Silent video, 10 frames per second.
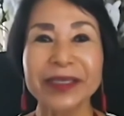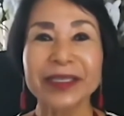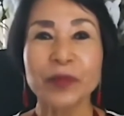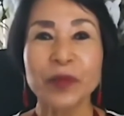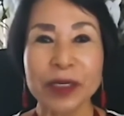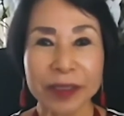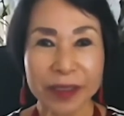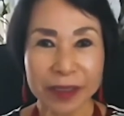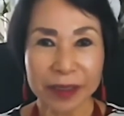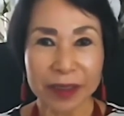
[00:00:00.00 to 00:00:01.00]
his
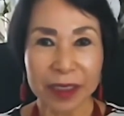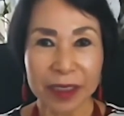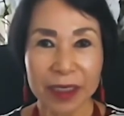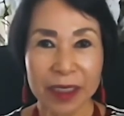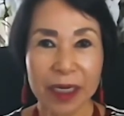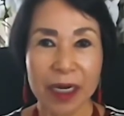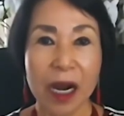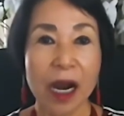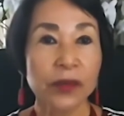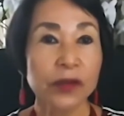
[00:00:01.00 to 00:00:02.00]
presidency
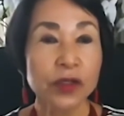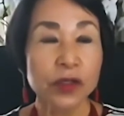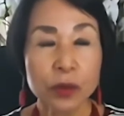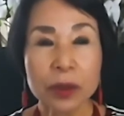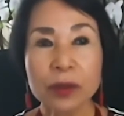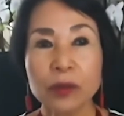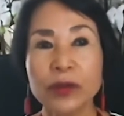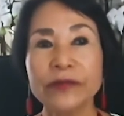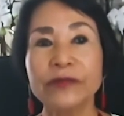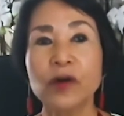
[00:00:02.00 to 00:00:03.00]
on the dual
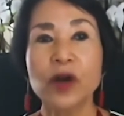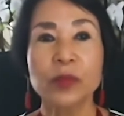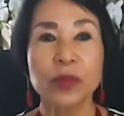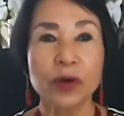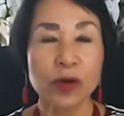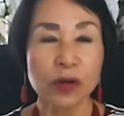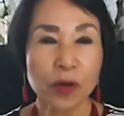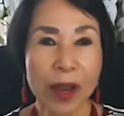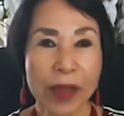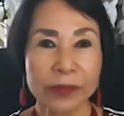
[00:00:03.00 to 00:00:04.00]
reform
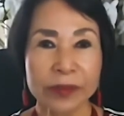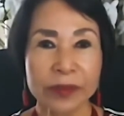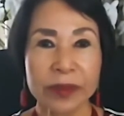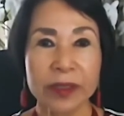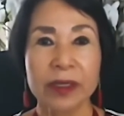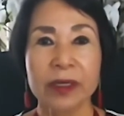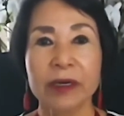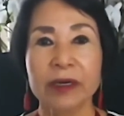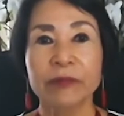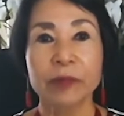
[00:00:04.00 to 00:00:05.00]
programs
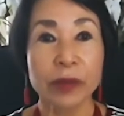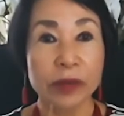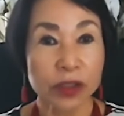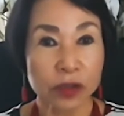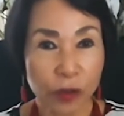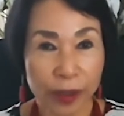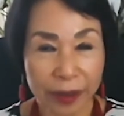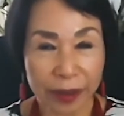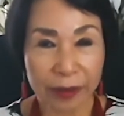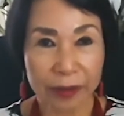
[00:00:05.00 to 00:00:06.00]
of
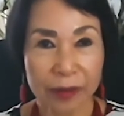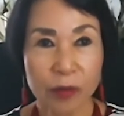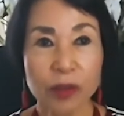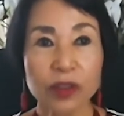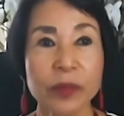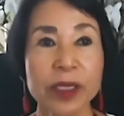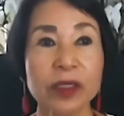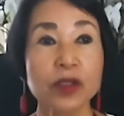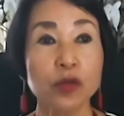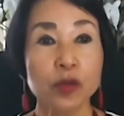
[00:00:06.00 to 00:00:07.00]
perestroika, which
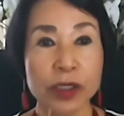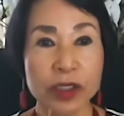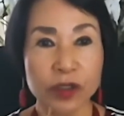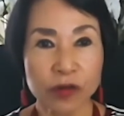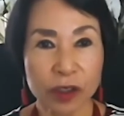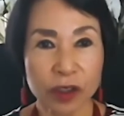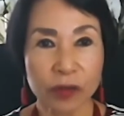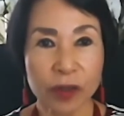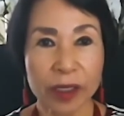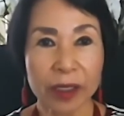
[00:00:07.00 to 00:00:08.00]
means
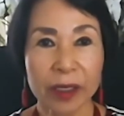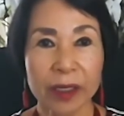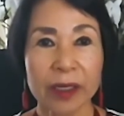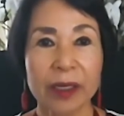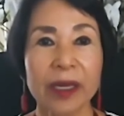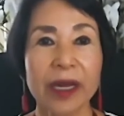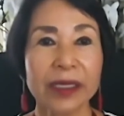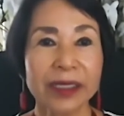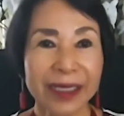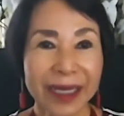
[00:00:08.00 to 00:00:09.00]
restructuring,
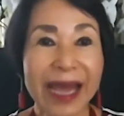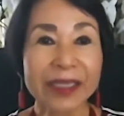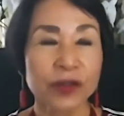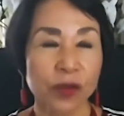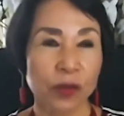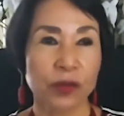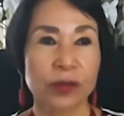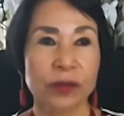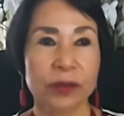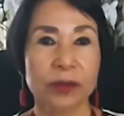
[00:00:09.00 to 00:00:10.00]
and
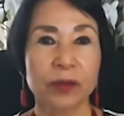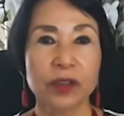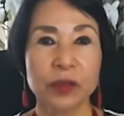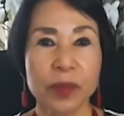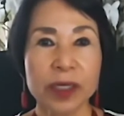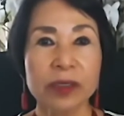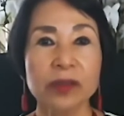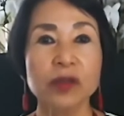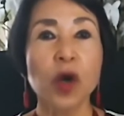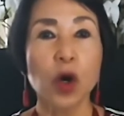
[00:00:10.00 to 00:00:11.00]
glasnost, which
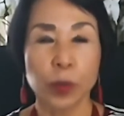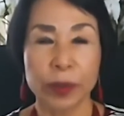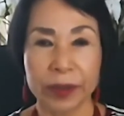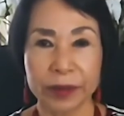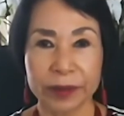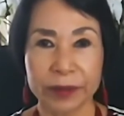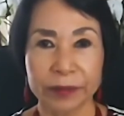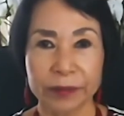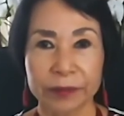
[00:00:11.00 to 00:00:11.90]
means openness.